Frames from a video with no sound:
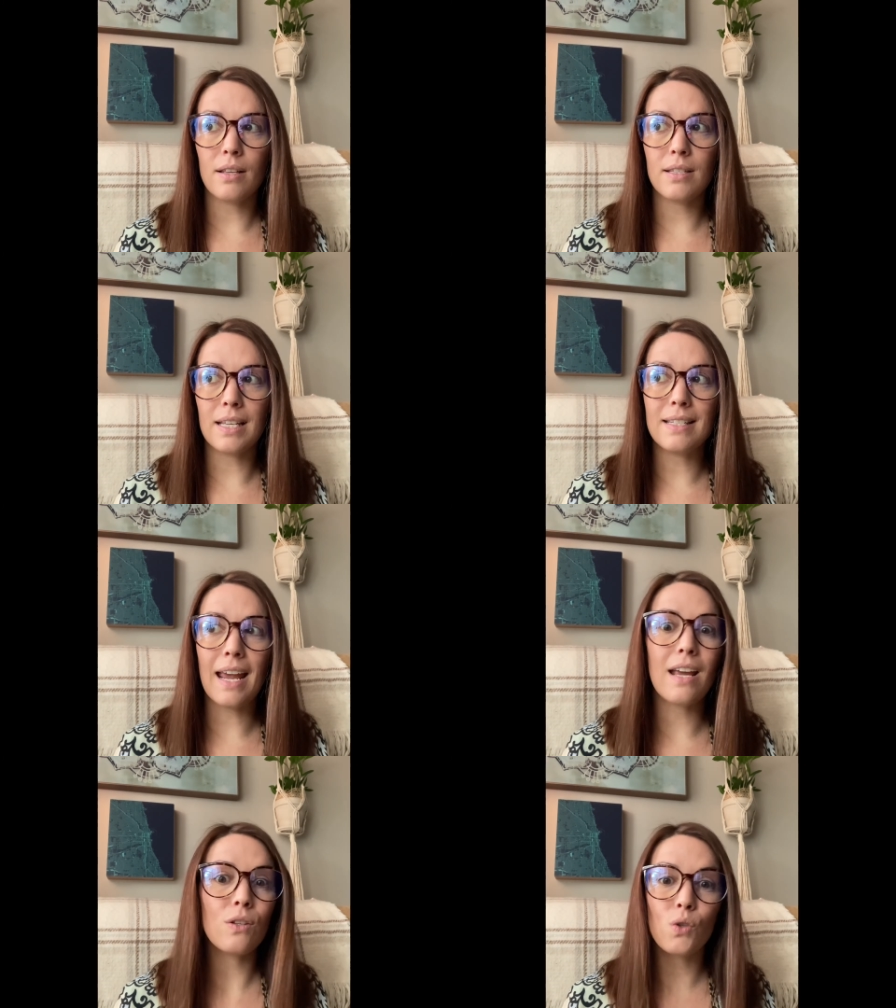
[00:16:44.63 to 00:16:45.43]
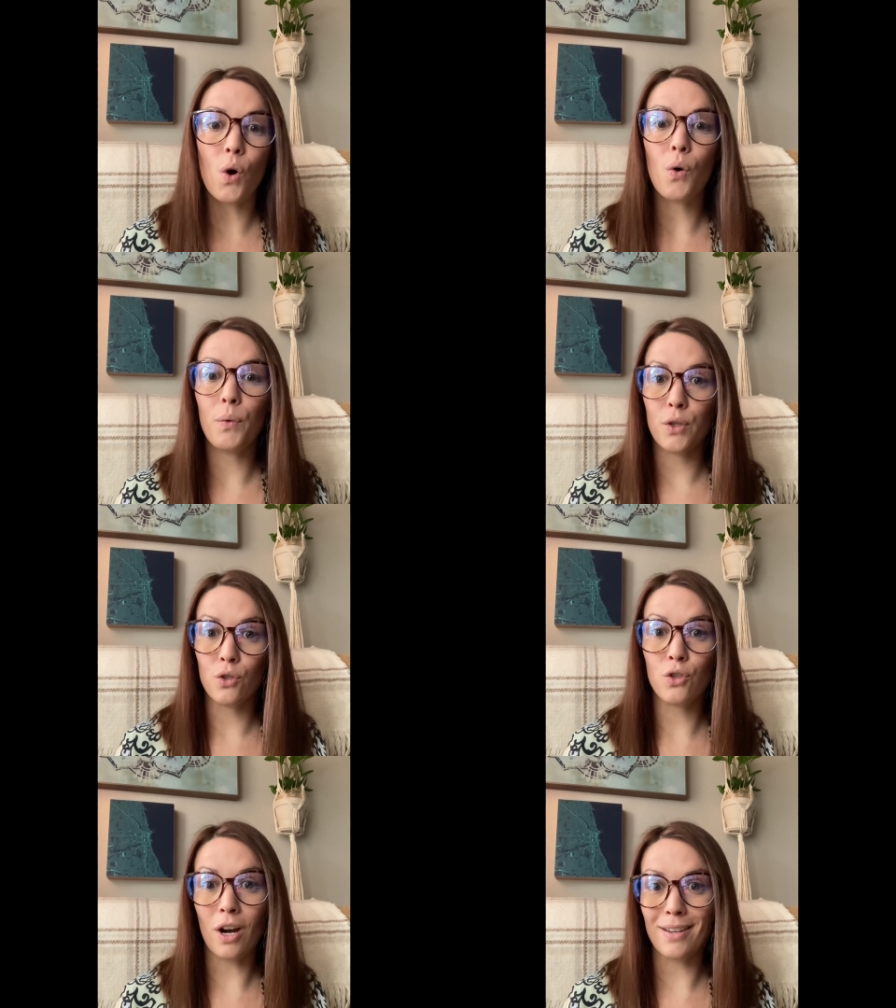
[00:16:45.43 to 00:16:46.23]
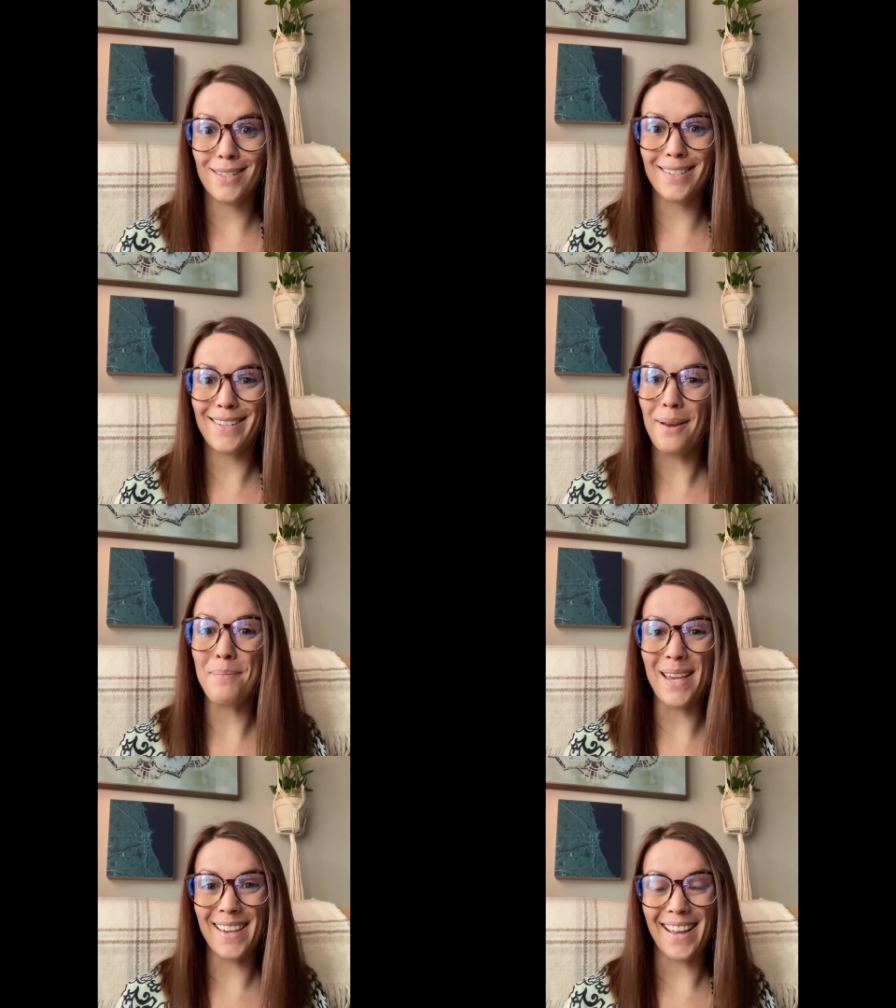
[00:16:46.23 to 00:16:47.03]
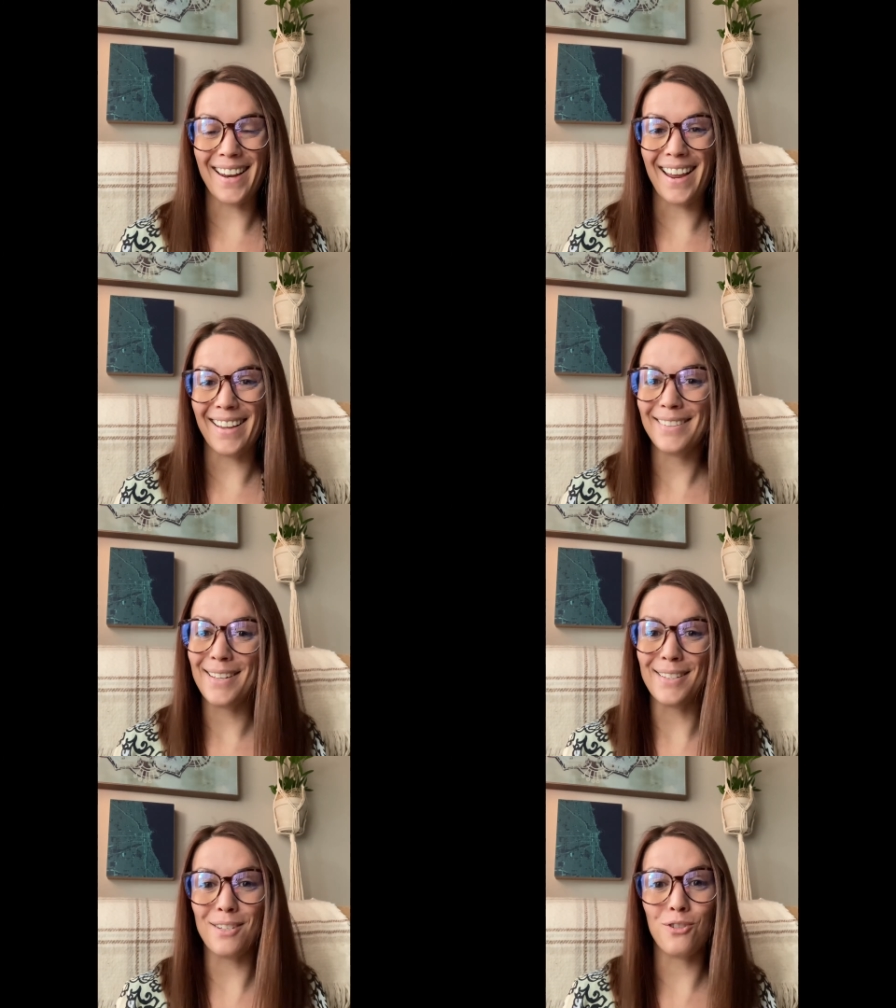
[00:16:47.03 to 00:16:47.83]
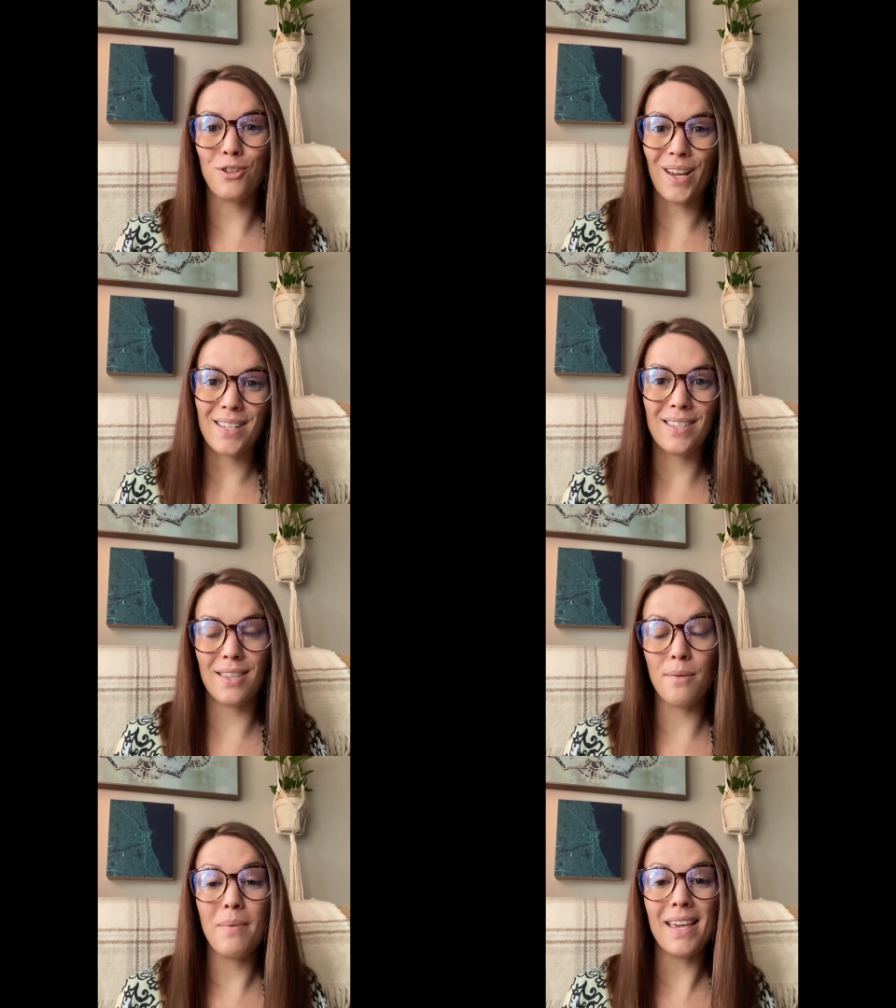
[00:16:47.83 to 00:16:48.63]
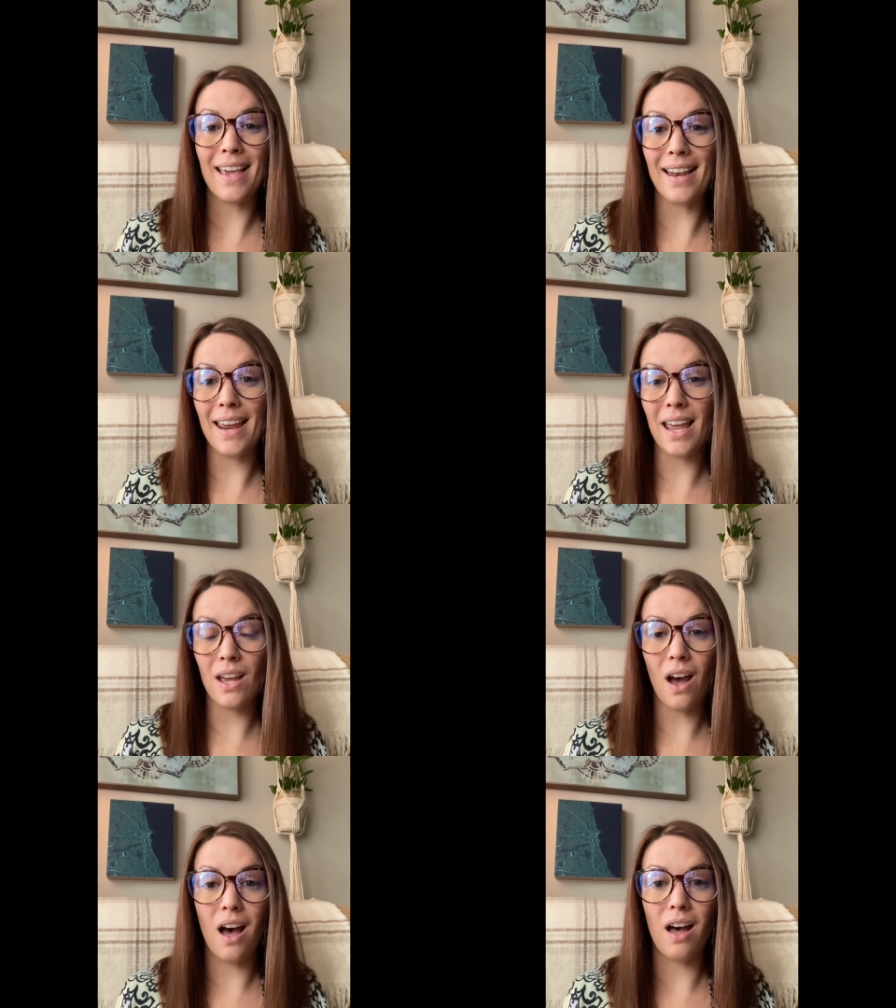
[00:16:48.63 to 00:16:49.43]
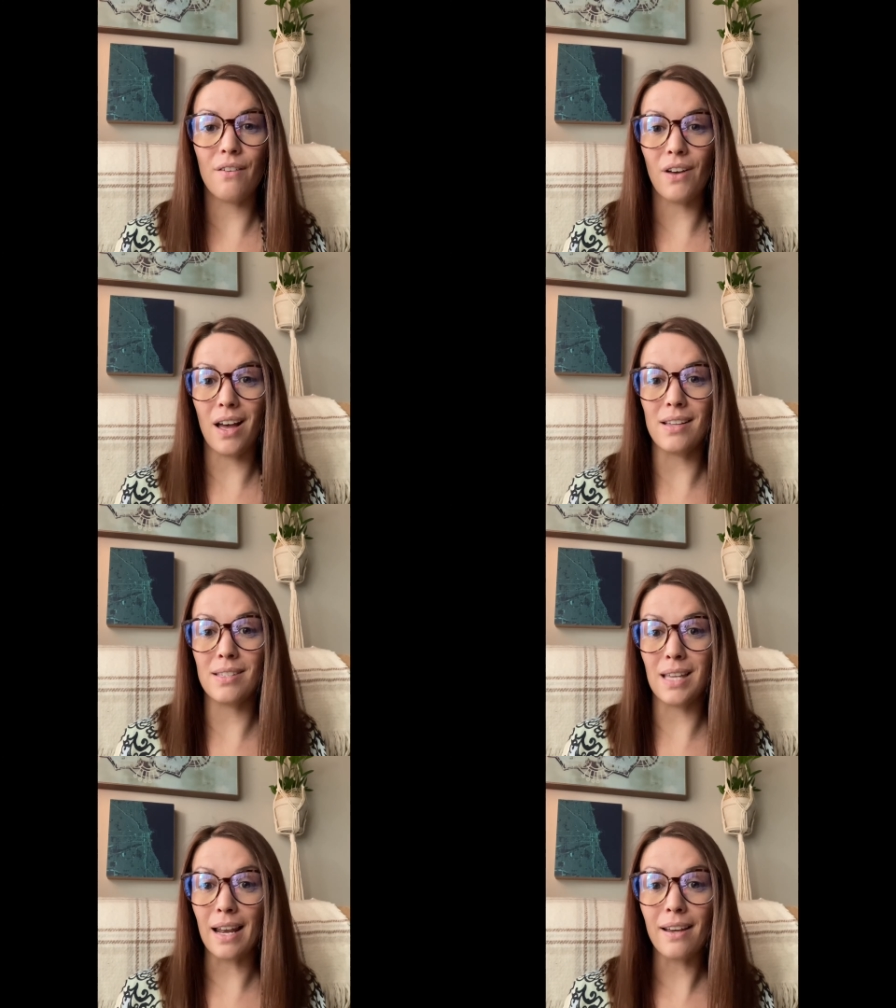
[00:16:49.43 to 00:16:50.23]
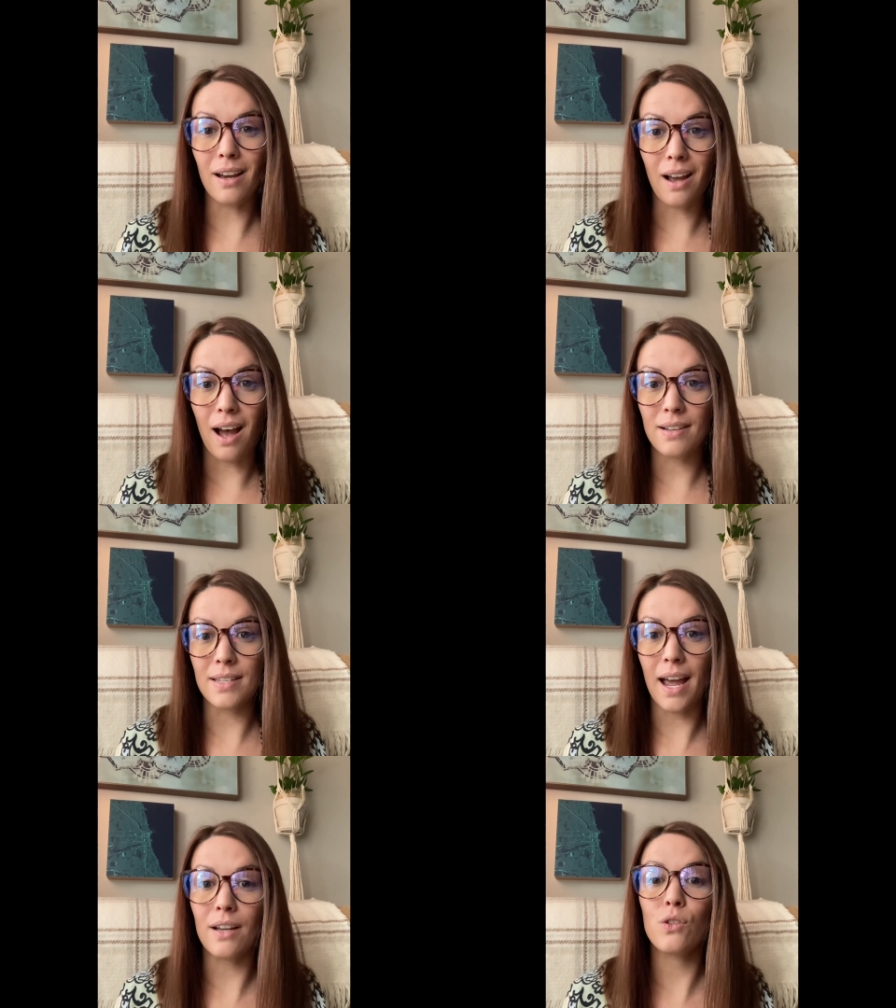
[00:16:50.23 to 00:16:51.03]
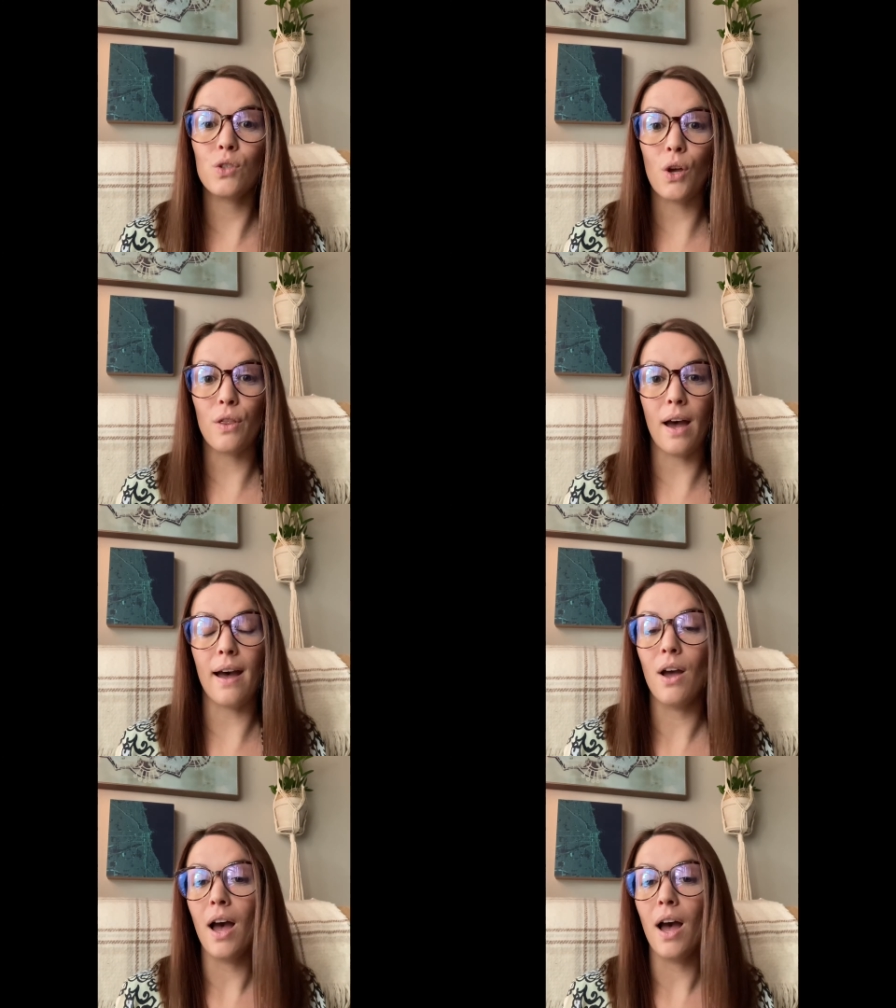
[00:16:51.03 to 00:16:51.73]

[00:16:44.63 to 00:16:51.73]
Today's goal was just a beginning. This is just the beginning of us setting a context so that